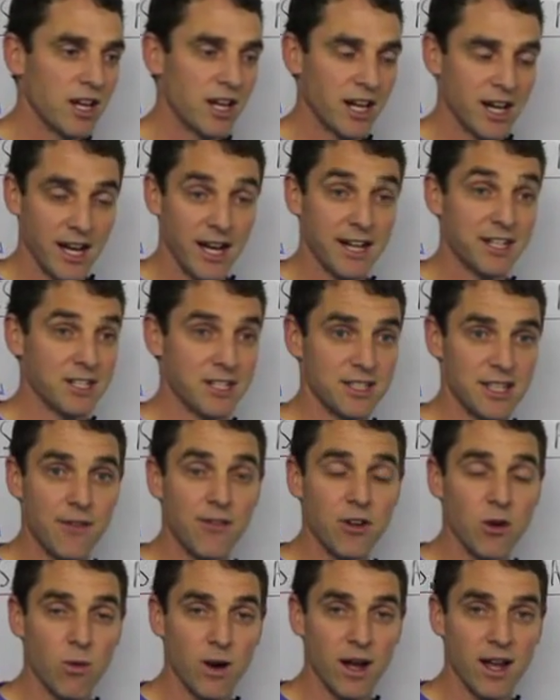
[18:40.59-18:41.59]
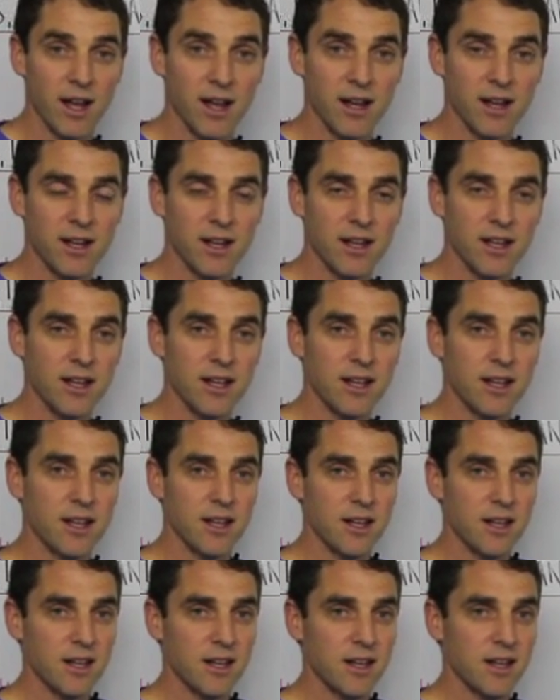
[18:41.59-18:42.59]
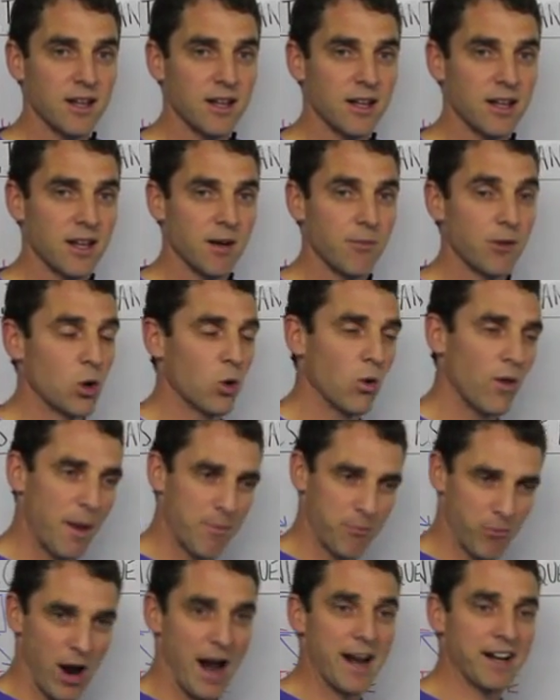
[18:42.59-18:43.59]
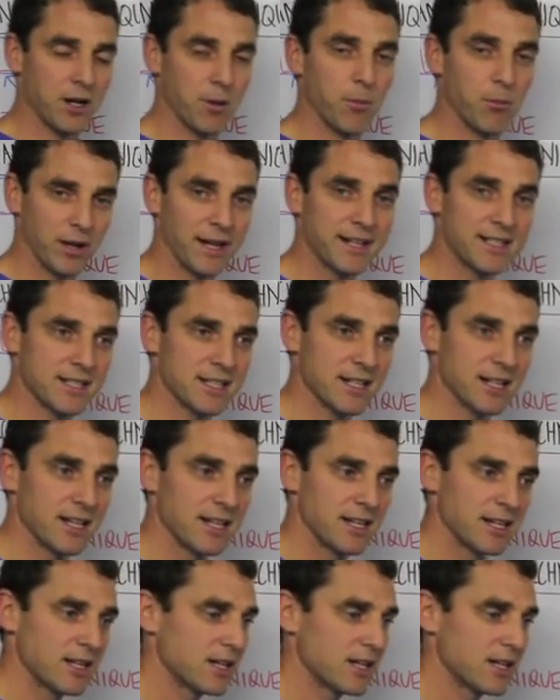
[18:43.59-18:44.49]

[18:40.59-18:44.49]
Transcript: connections everywhere. And we call that brain complexity,